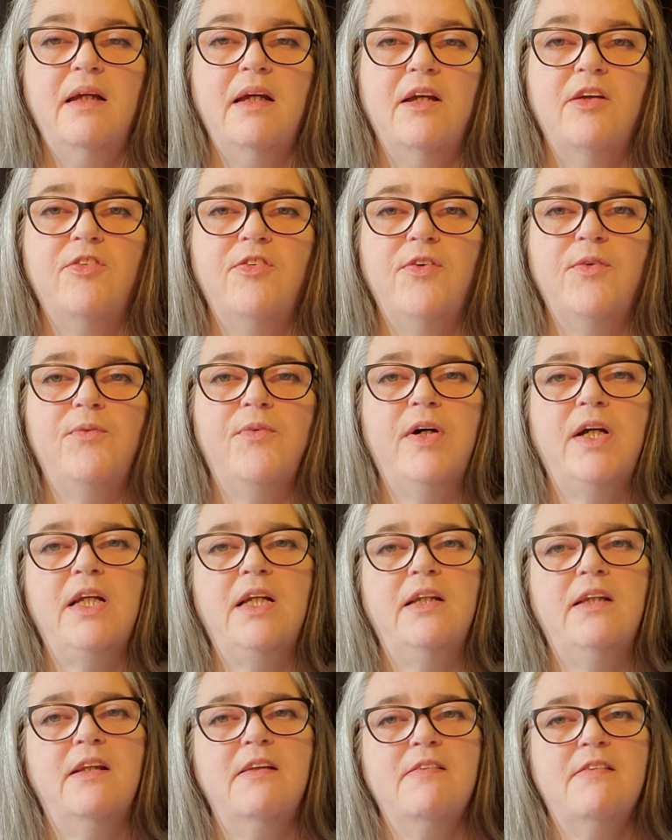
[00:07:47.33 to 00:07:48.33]
If you
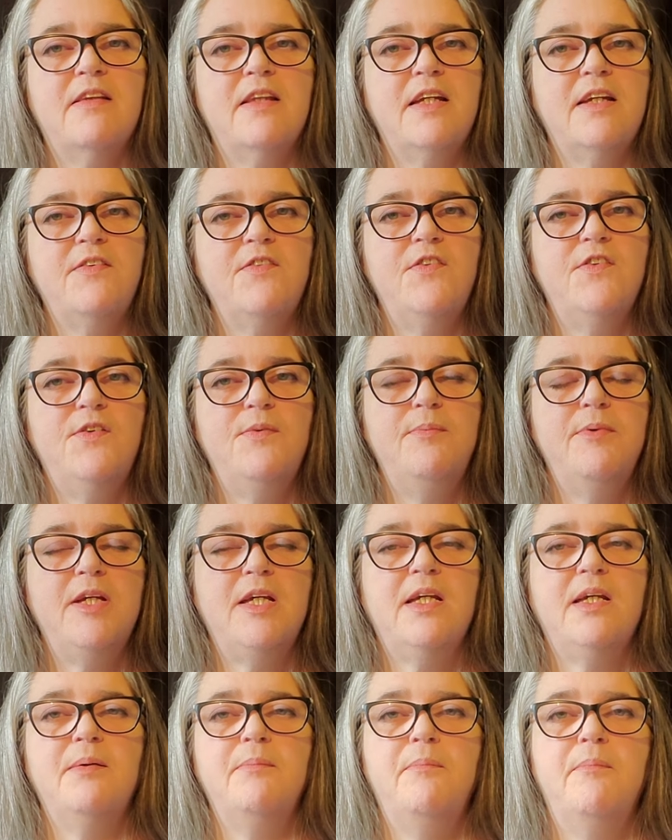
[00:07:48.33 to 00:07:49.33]
wanted the sleeves to
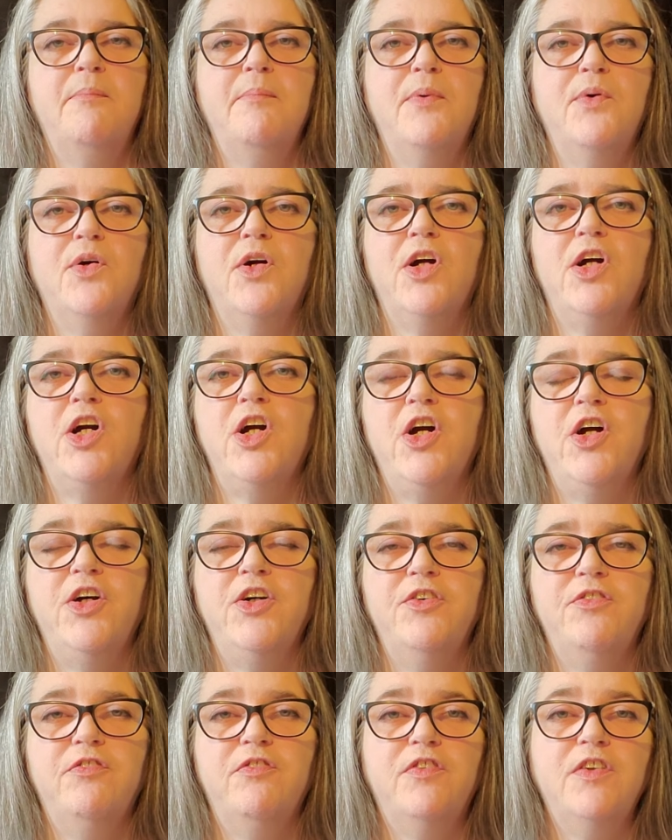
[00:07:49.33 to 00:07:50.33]
be more
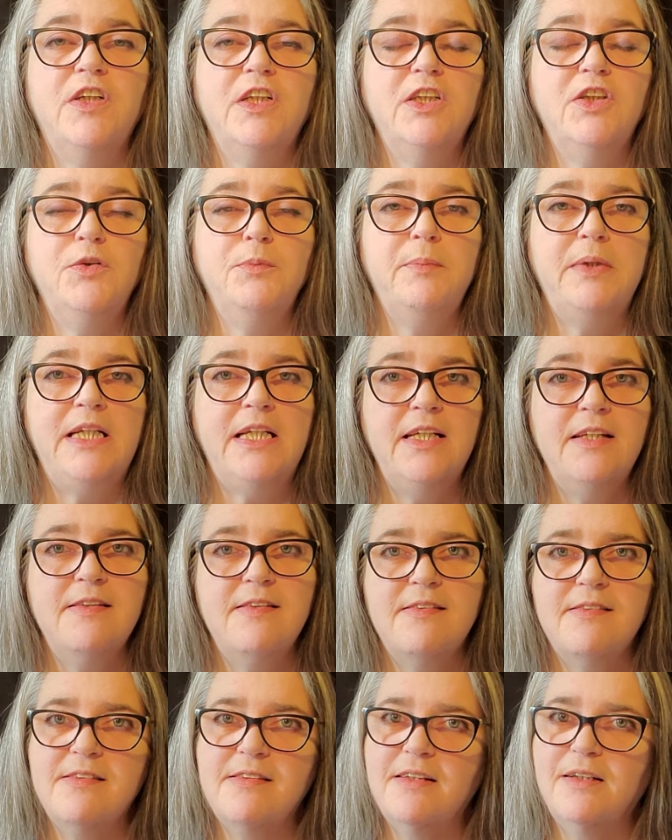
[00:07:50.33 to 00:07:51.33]

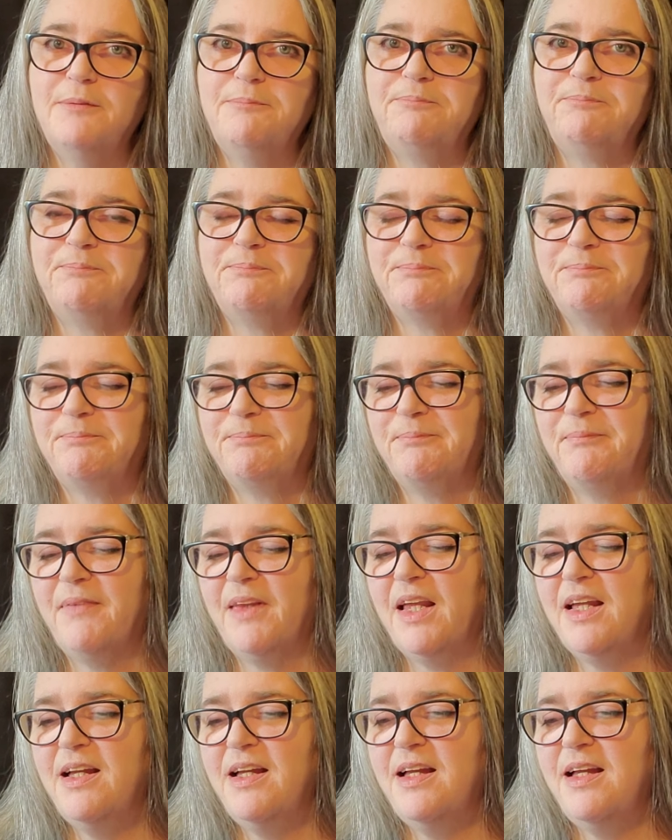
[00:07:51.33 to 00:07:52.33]
voluminous.
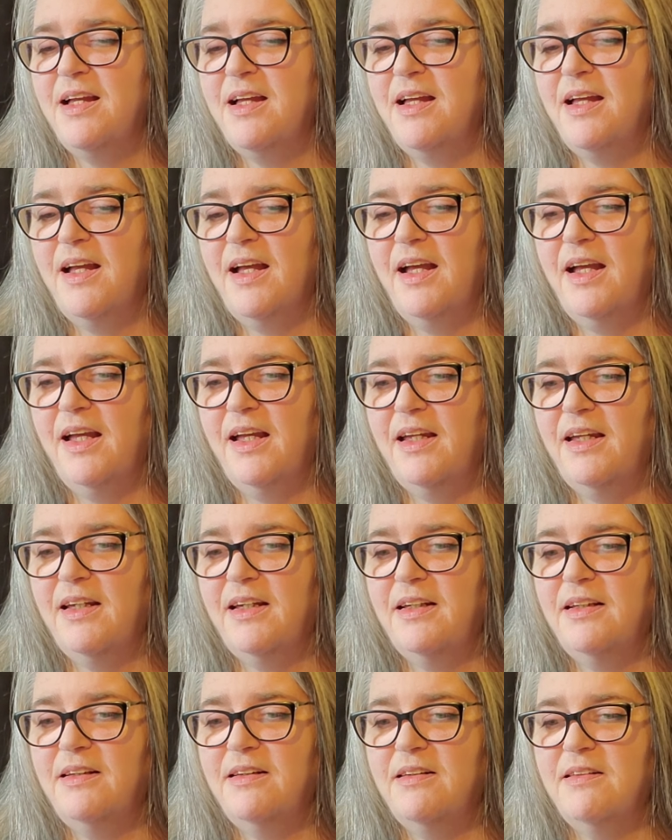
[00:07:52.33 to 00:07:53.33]

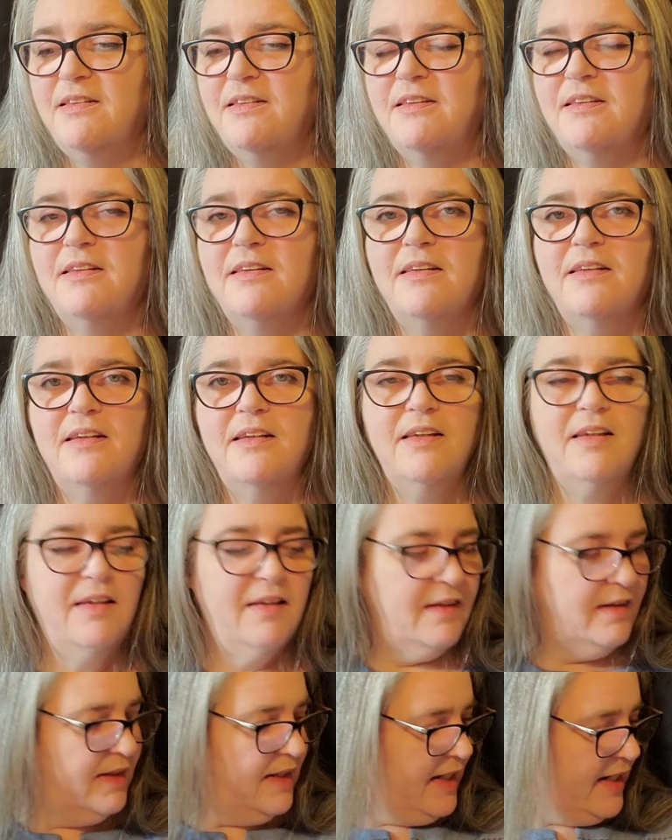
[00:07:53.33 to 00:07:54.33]
And
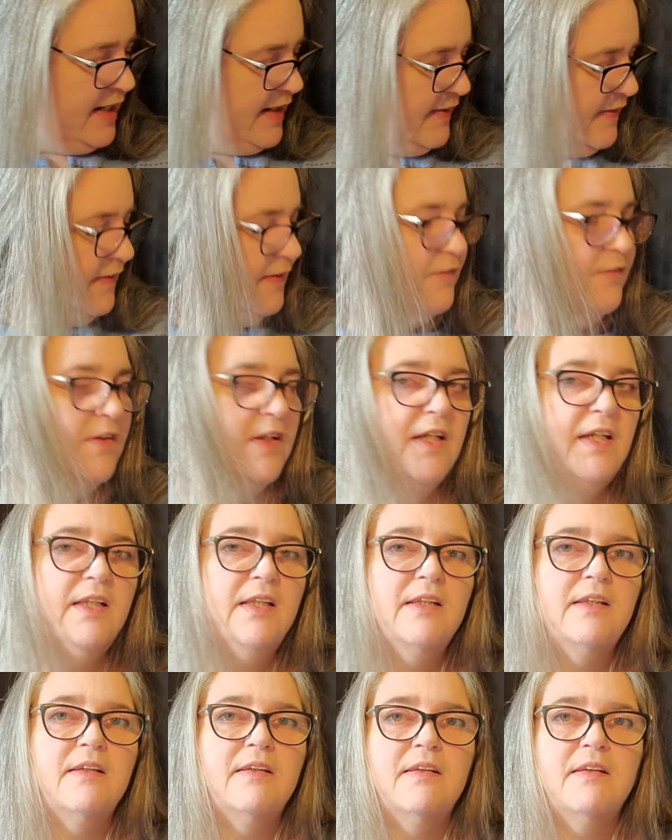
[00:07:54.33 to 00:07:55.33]
the length of
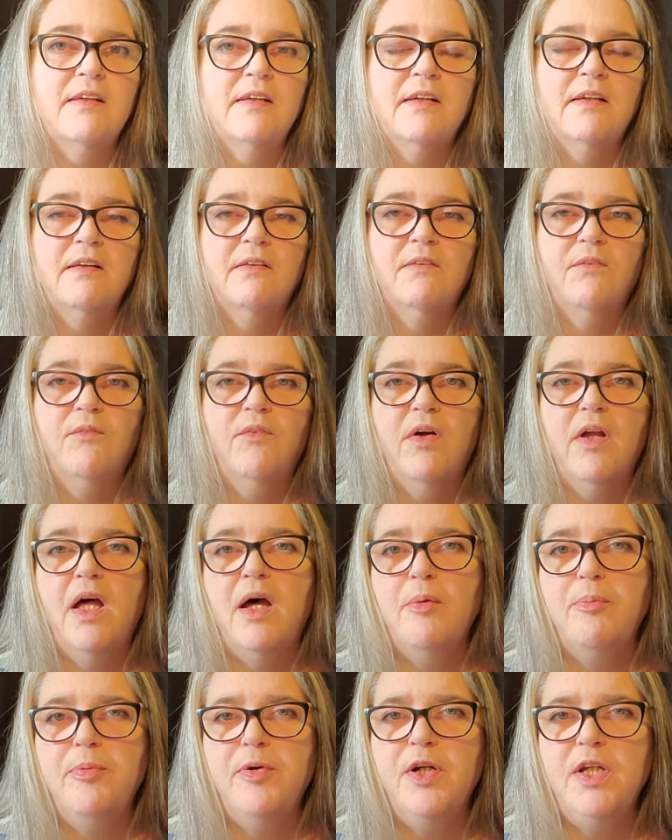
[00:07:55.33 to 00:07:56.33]
it, well,
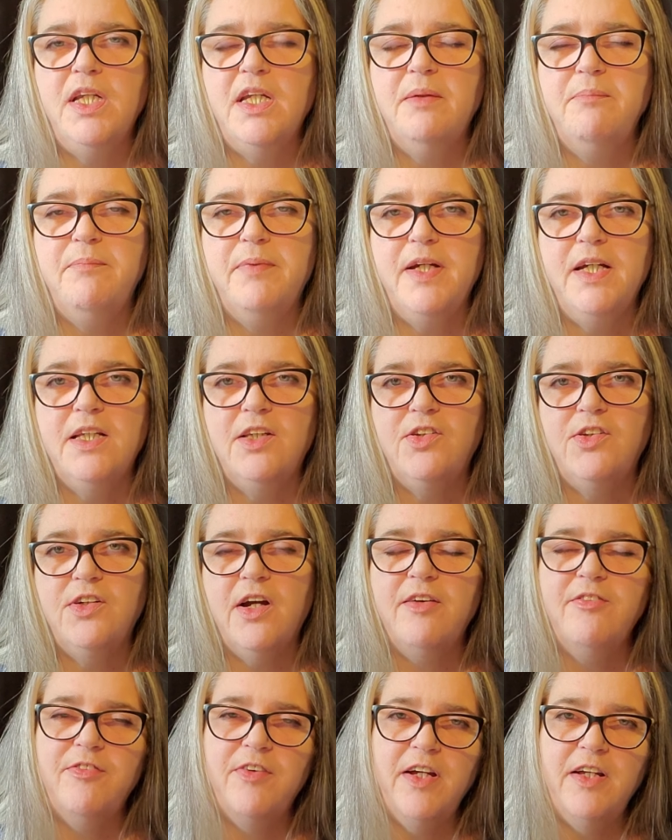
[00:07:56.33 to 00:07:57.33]
I'll put in picture.
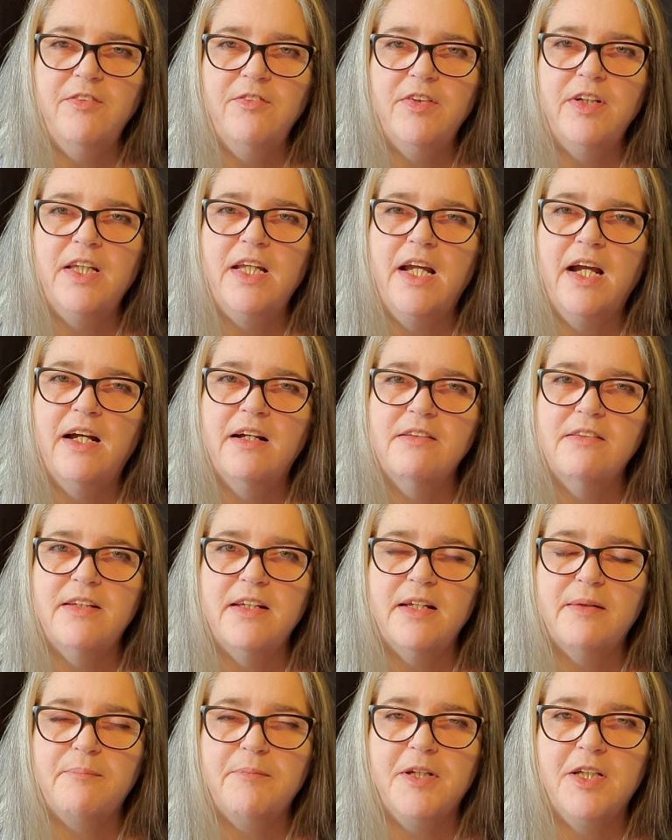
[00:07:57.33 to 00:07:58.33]
I find it really hard to
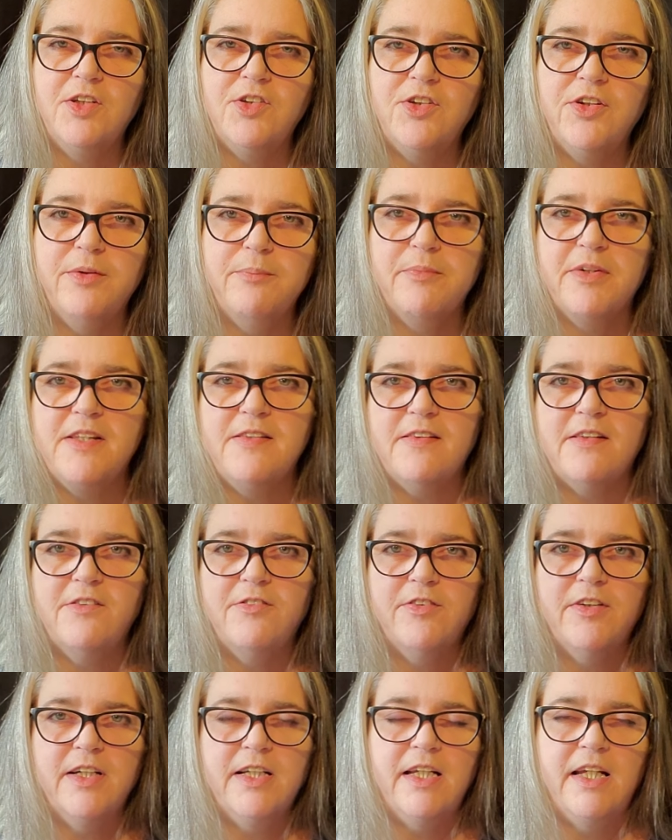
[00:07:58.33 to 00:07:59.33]
take a picture of
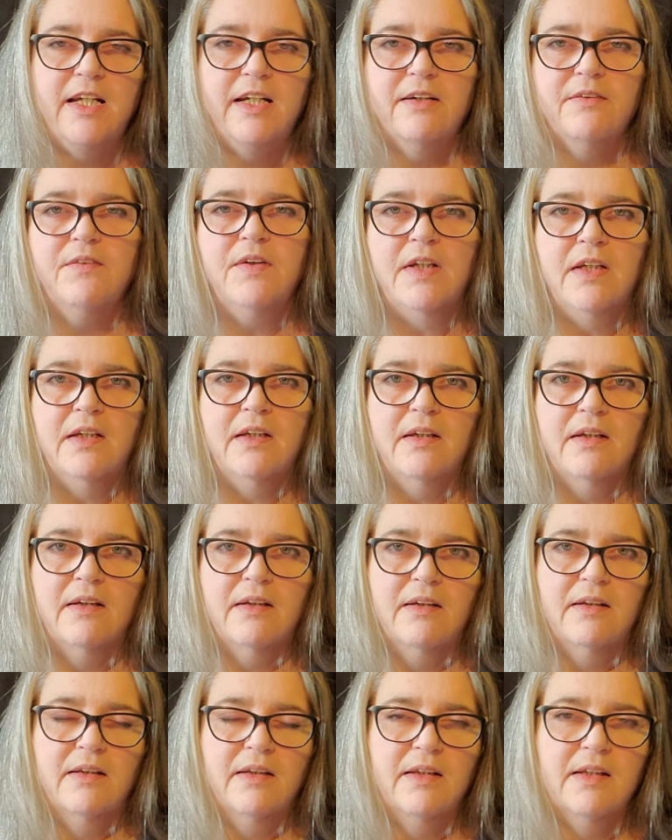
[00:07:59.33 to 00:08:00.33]
myself right now,
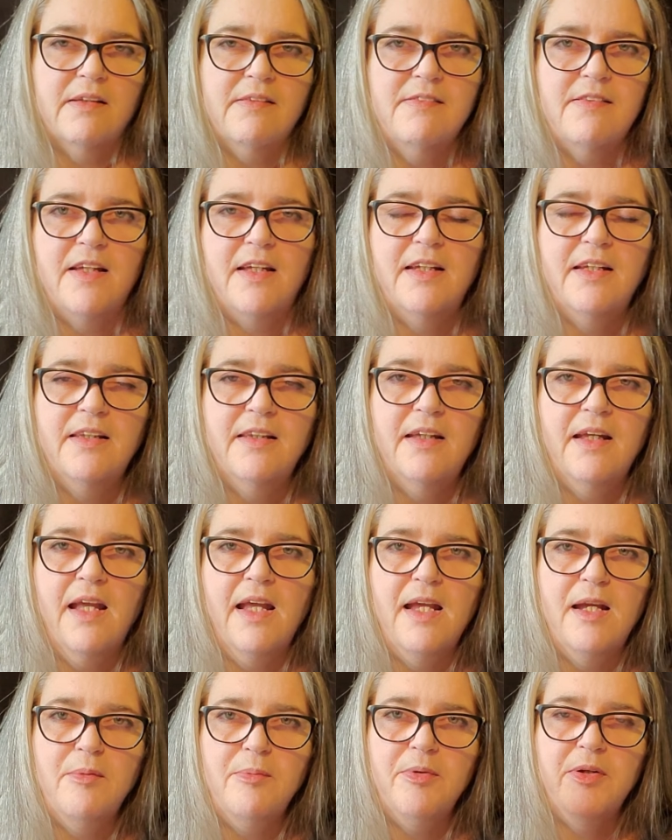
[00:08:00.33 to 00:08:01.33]
like setting the
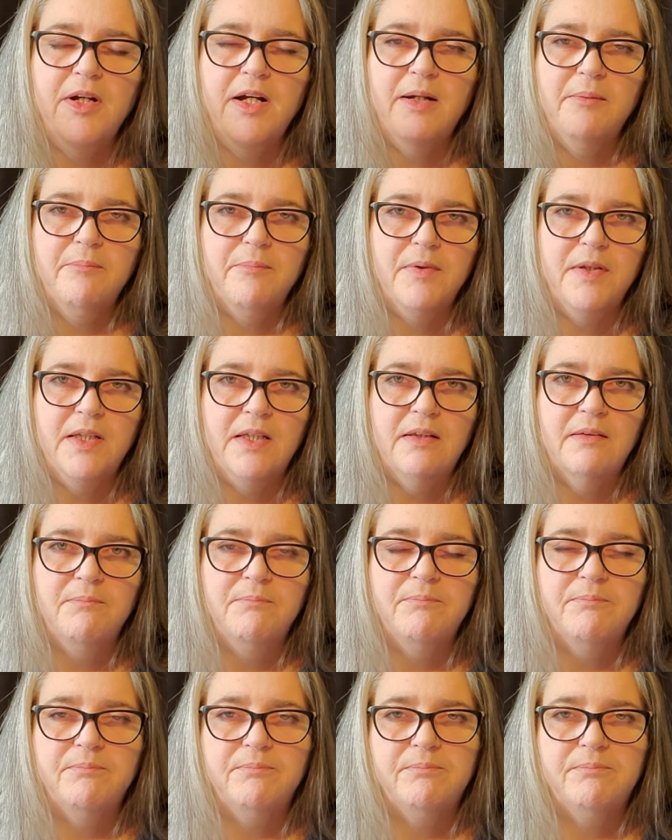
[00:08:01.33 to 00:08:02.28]
camera up and